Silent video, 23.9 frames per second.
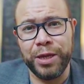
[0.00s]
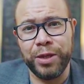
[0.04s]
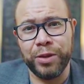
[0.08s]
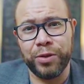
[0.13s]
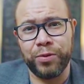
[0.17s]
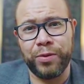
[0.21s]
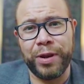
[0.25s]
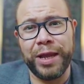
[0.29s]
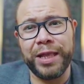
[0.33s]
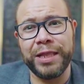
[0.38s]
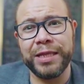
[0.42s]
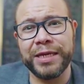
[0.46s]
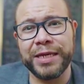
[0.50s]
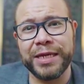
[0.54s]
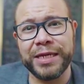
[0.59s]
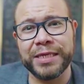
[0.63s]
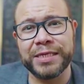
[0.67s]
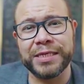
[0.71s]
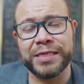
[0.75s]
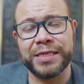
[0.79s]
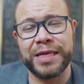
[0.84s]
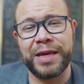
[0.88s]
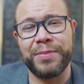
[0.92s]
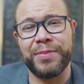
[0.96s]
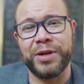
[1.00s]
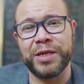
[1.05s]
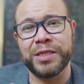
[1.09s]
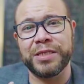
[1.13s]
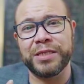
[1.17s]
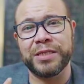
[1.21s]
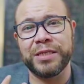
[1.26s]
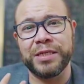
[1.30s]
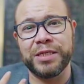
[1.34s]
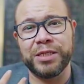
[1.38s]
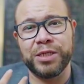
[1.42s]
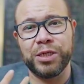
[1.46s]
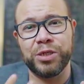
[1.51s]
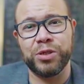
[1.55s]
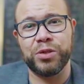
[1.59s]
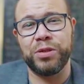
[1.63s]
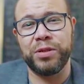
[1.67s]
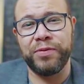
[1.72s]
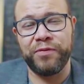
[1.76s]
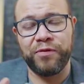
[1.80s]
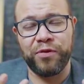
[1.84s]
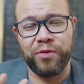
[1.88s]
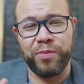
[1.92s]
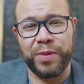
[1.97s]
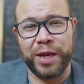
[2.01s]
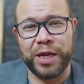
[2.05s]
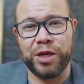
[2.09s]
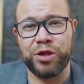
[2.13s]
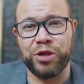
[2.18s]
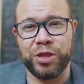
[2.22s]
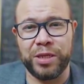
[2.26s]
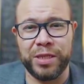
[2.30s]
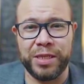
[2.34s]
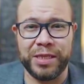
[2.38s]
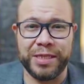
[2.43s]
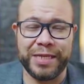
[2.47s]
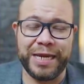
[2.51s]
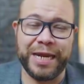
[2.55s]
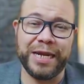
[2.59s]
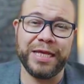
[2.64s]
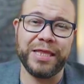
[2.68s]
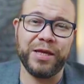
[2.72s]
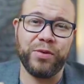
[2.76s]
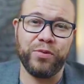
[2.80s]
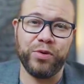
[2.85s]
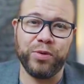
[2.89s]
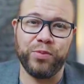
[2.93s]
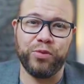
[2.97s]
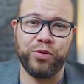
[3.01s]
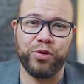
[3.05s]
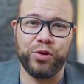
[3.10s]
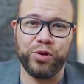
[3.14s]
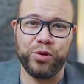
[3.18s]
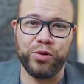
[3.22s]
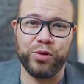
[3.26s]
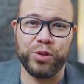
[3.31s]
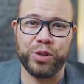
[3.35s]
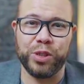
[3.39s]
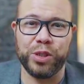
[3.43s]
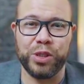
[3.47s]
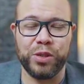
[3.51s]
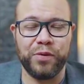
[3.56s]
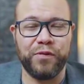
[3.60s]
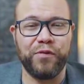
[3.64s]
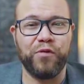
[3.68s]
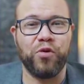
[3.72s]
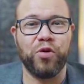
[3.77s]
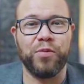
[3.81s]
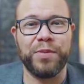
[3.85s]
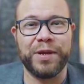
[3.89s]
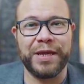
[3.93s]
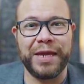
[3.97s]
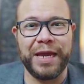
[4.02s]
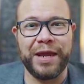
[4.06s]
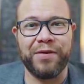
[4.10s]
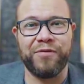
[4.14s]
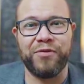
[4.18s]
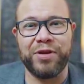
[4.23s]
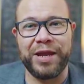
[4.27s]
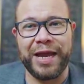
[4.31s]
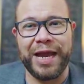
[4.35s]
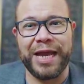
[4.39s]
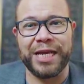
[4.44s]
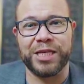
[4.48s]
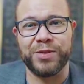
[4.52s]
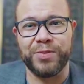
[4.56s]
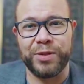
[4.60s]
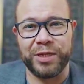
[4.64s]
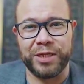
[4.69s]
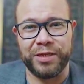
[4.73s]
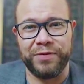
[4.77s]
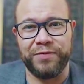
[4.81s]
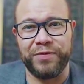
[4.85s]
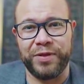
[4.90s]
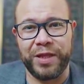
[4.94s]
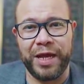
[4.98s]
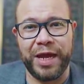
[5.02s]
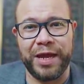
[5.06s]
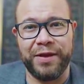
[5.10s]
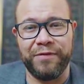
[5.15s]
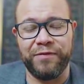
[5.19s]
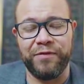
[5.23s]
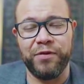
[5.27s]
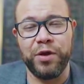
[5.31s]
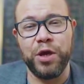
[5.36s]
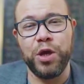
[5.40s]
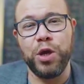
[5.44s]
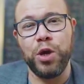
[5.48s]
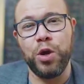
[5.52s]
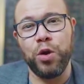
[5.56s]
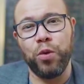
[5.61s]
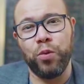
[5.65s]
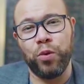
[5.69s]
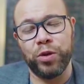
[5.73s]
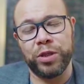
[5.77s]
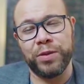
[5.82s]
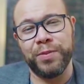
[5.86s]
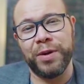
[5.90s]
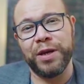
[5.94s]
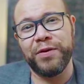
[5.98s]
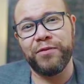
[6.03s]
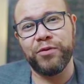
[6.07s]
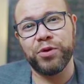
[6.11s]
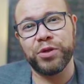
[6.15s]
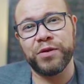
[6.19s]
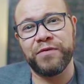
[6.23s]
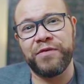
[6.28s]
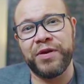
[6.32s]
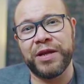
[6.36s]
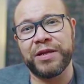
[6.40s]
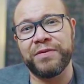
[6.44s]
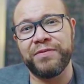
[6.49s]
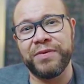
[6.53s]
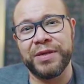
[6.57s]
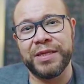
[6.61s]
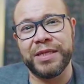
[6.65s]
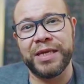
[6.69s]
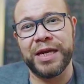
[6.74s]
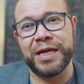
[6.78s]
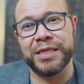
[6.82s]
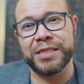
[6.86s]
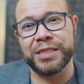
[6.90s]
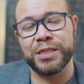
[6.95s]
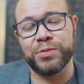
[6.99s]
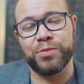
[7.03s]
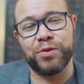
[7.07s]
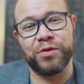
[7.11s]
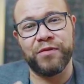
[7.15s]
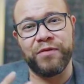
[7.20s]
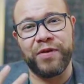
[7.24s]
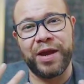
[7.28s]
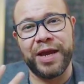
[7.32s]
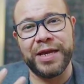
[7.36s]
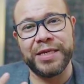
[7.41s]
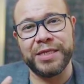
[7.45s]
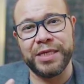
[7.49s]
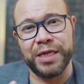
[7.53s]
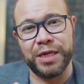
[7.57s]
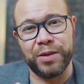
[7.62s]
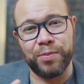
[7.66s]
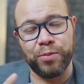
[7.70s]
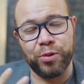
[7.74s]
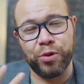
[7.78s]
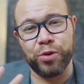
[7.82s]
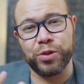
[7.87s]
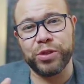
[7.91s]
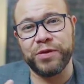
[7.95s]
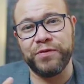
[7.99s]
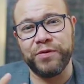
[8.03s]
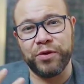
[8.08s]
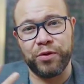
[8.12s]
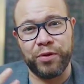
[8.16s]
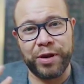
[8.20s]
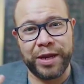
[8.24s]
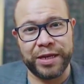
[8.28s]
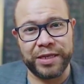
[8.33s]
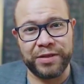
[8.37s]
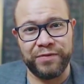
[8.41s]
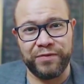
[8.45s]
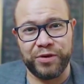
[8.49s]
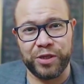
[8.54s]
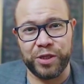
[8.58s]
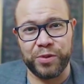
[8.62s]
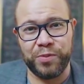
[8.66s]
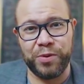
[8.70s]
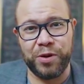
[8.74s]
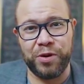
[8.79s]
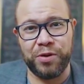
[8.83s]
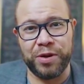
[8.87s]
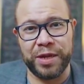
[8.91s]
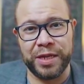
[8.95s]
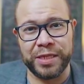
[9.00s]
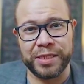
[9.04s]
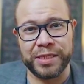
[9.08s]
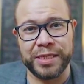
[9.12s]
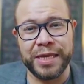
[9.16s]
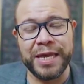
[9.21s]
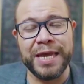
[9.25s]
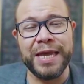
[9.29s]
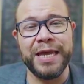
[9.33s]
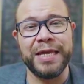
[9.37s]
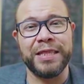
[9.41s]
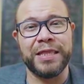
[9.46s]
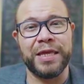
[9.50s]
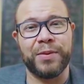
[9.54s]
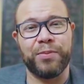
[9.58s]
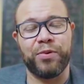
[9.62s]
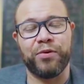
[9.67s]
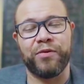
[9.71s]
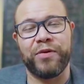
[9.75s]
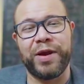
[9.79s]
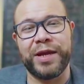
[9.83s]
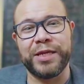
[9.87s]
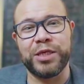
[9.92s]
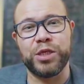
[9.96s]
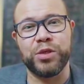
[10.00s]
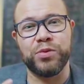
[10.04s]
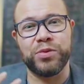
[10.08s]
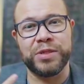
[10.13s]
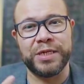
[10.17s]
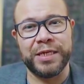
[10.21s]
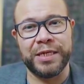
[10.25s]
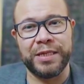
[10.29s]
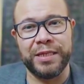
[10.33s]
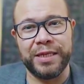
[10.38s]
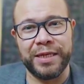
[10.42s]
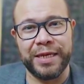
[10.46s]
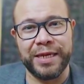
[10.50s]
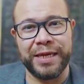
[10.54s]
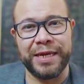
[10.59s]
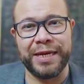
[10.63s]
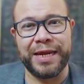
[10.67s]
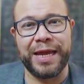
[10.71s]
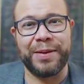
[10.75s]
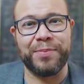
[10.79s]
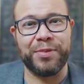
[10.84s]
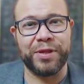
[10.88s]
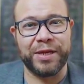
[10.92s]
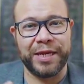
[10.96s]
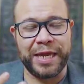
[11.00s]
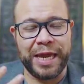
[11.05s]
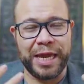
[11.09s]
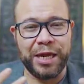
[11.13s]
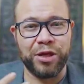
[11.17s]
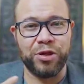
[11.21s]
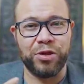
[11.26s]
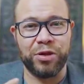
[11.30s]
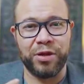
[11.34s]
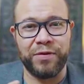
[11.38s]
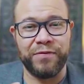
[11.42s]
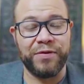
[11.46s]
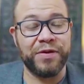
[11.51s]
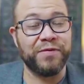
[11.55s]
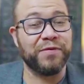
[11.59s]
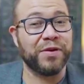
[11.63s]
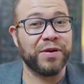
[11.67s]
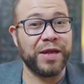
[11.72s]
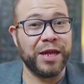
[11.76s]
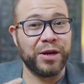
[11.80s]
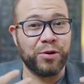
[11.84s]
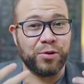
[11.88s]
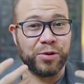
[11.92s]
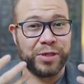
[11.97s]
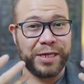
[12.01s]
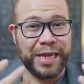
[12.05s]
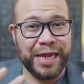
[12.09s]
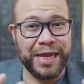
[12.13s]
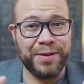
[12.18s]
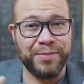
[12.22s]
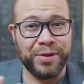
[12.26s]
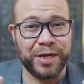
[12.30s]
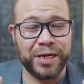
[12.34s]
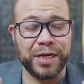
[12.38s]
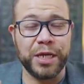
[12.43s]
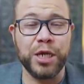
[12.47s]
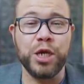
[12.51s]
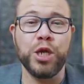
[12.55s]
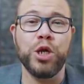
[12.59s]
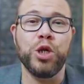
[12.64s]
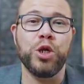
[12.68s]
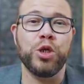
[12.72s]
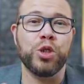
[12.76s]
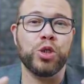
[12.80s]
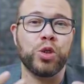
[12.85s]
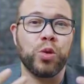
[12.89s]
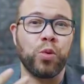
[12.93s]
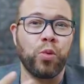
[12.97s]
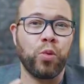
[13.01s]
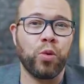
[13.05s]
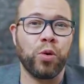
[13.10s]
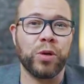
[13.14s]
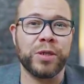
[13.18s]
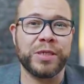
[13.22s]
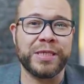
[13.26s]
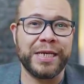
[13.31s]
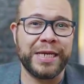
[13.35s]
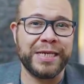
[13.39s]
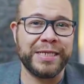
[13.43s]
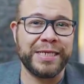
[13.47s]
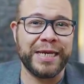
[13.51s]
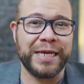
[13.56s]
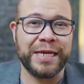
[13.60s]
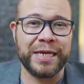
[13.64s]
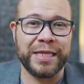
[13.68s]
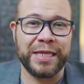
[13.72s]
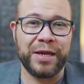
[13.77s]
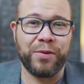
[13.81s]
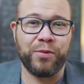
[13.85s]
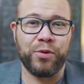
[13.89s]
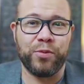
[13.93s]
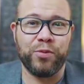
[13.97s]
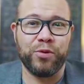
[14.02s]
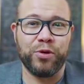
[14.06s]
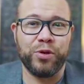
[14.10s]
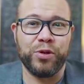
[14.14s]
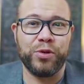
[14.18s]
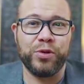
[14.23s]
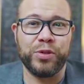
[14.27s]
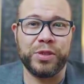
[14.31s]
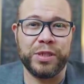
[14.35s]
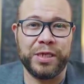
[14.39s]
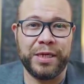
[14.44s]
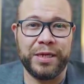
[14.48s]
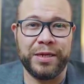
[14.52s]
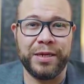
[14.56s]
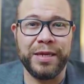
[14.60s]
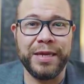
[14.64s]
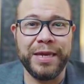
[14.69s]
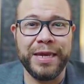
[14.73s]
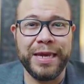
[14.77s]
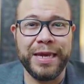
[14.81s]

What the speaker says: The reality is that basically digital information, the data that we produce, is informing every aspect of life. What the metaverse effectively does is provides an immersive interactive experience that provides utility and application of even entertainment towards that data that we're producing.